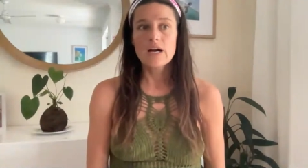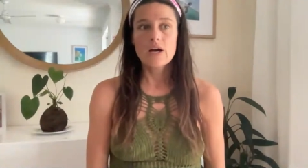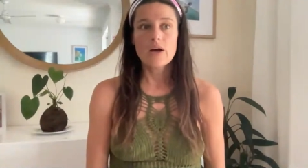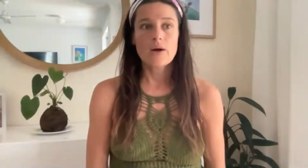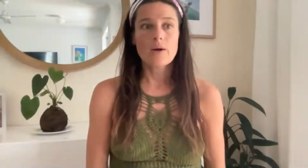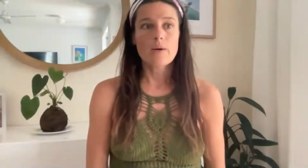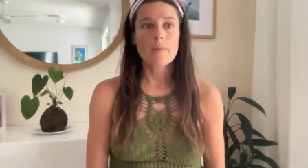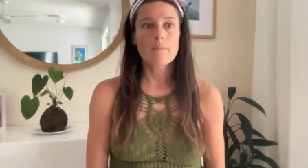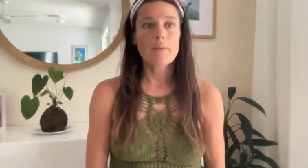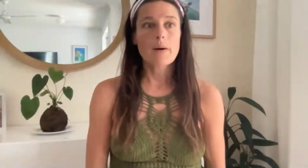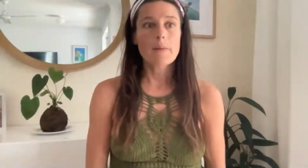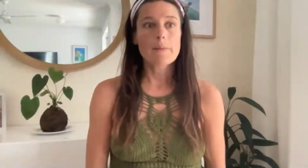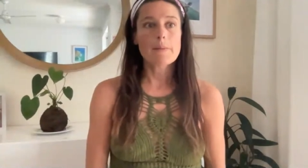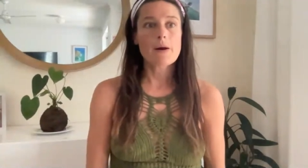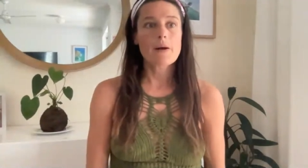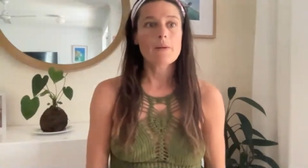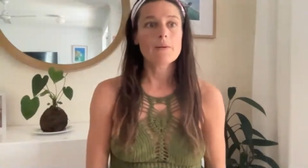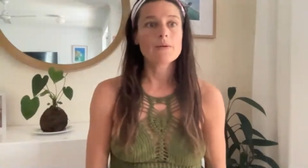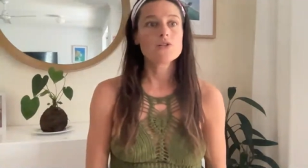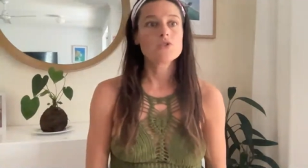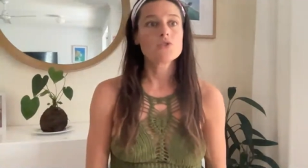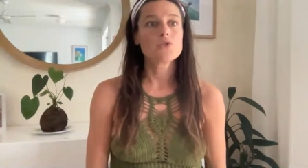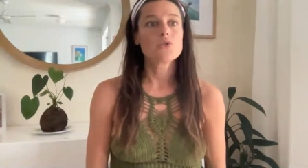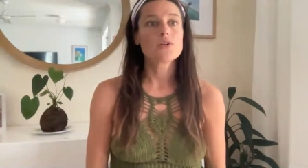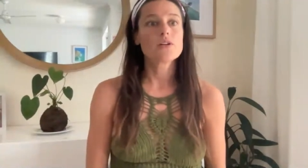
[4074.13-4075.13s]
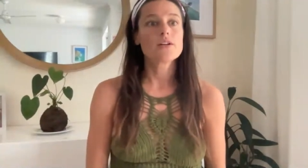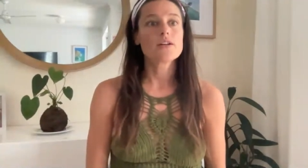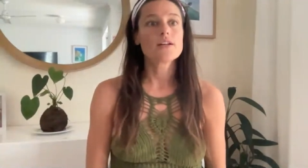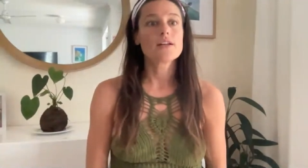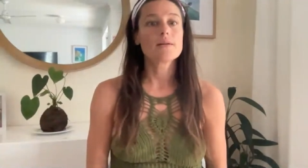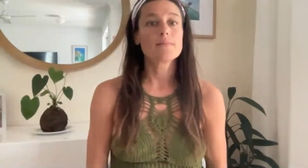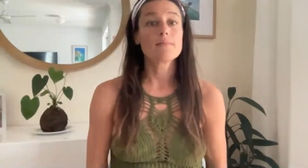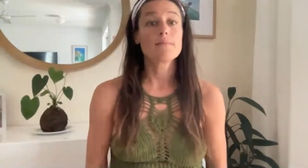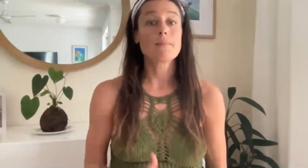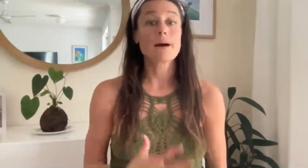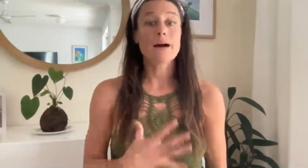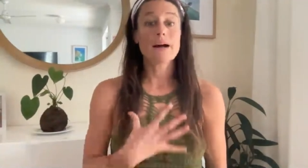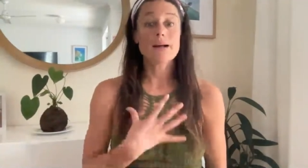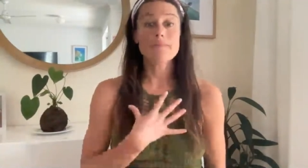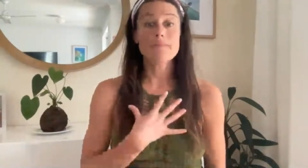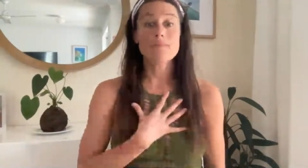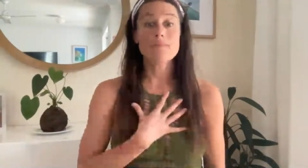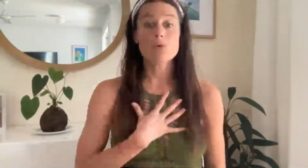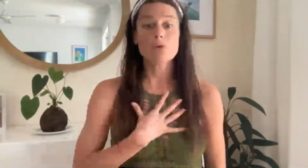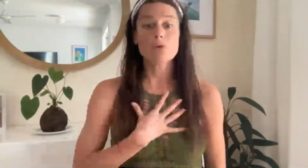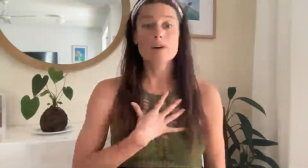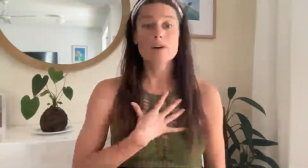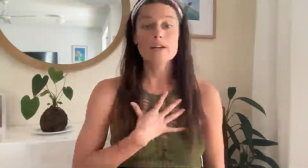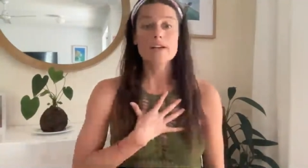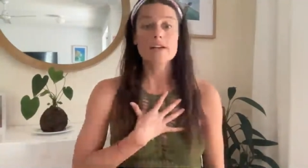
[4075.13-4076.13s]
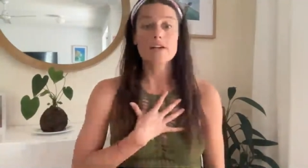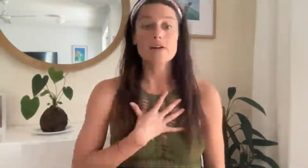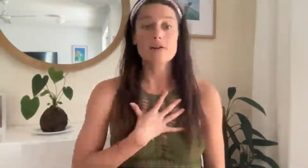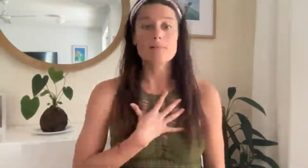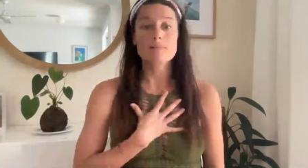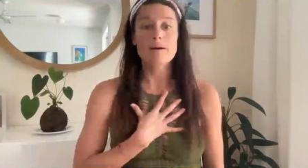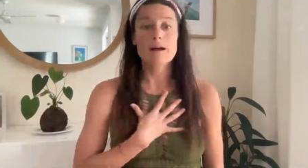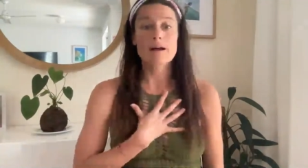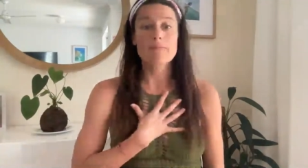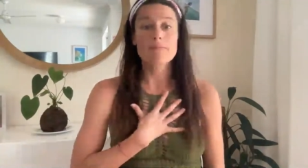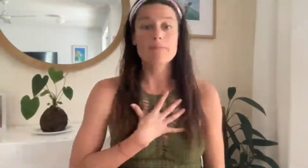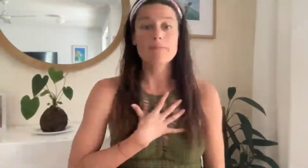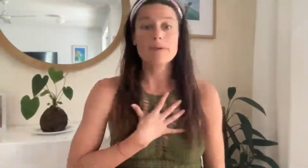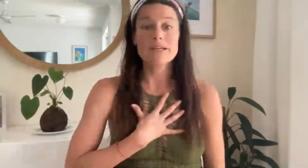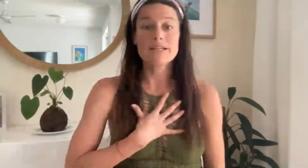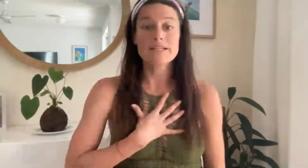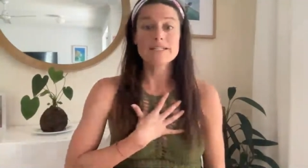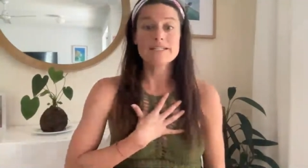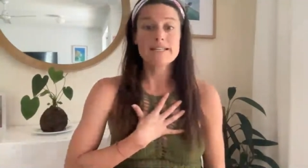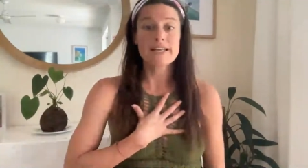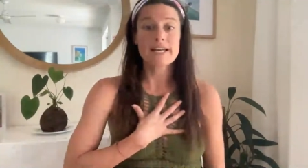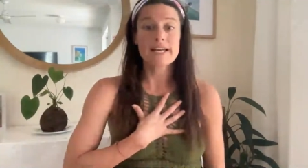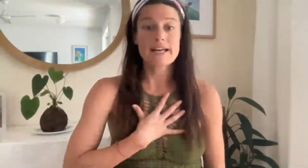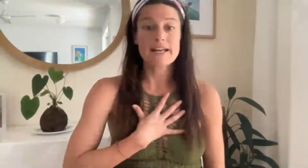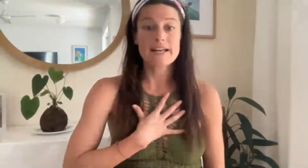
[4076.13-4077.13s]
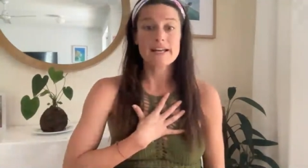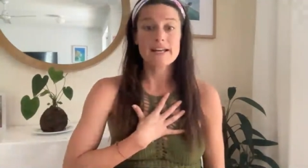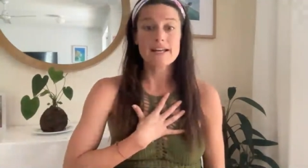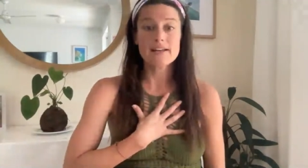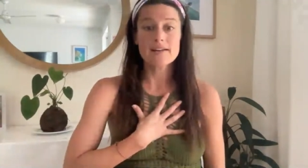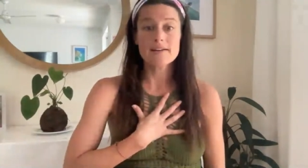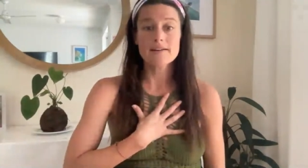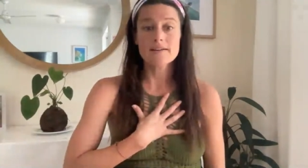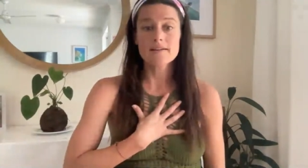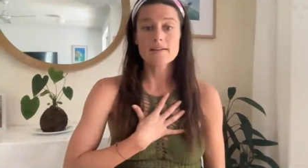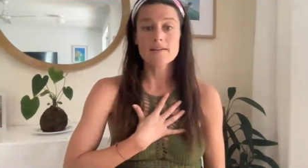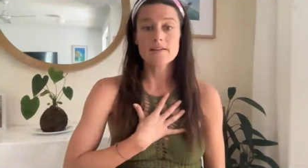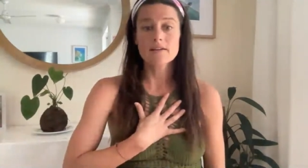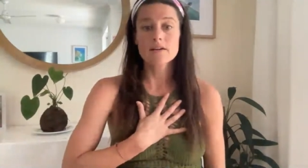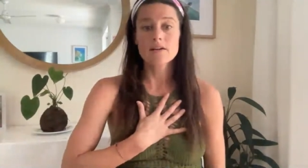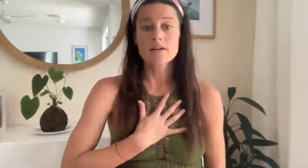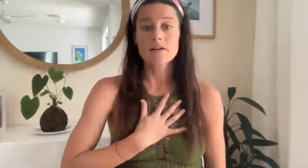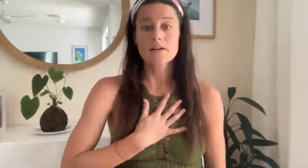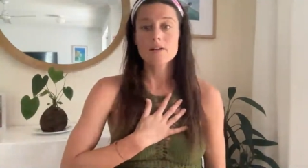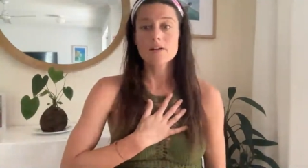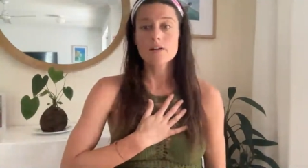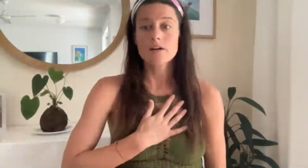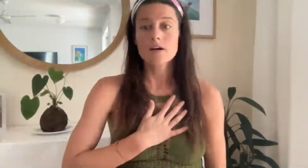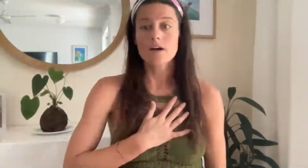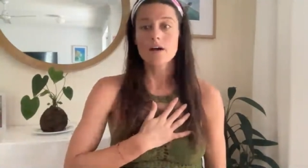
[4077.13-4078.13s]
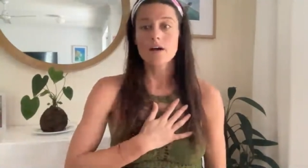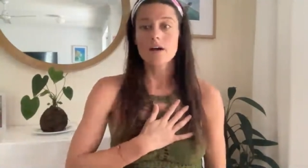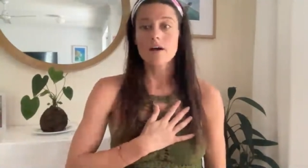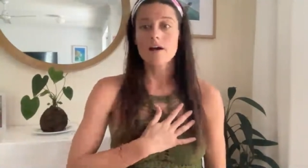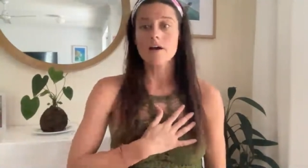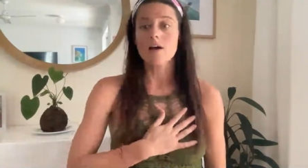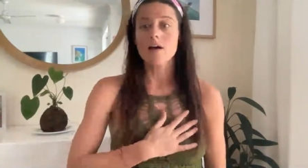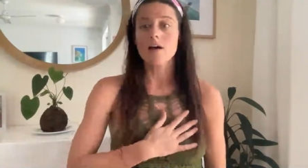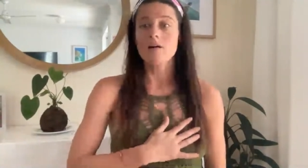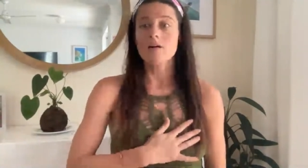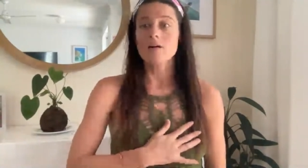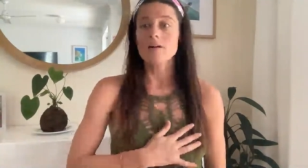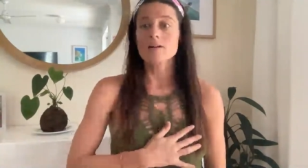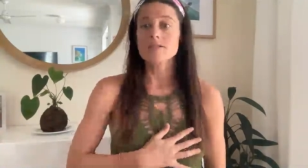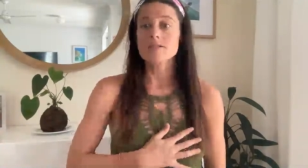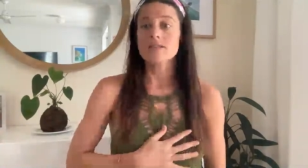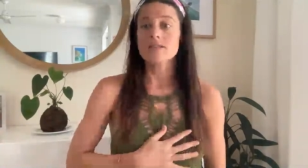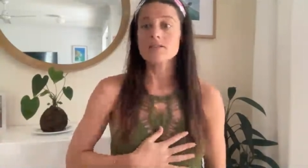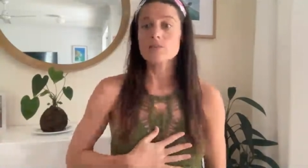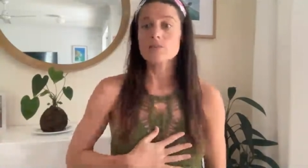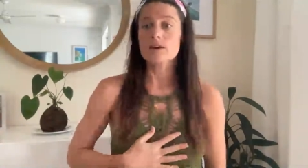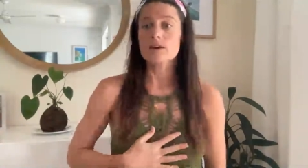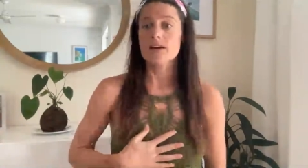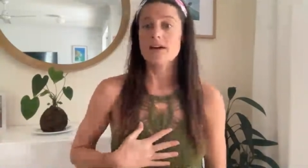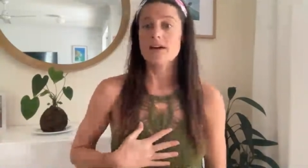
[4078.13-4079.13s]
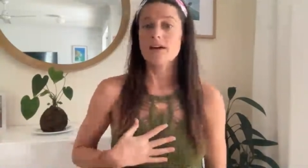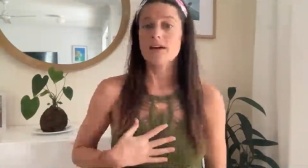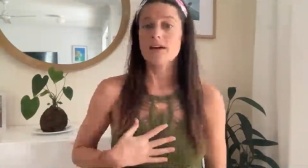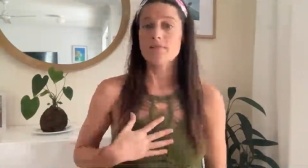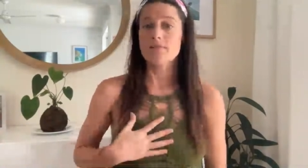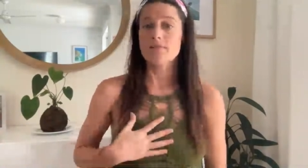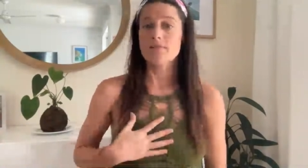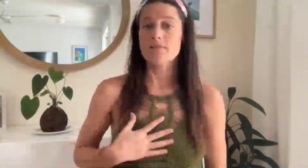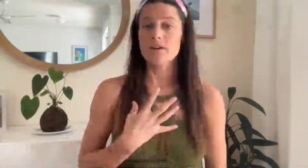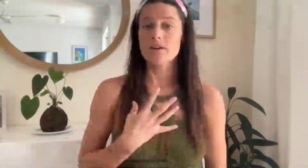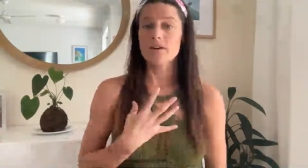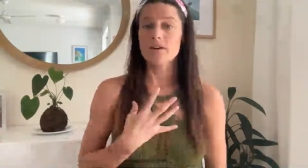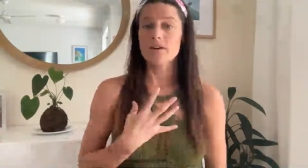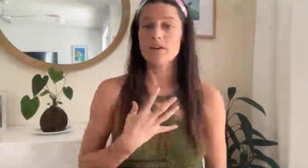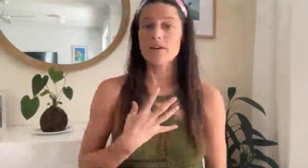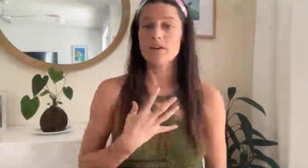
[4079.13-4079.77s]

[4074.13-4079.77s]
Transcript: I'll probably do it in my morning or my midday, because that's when I have the...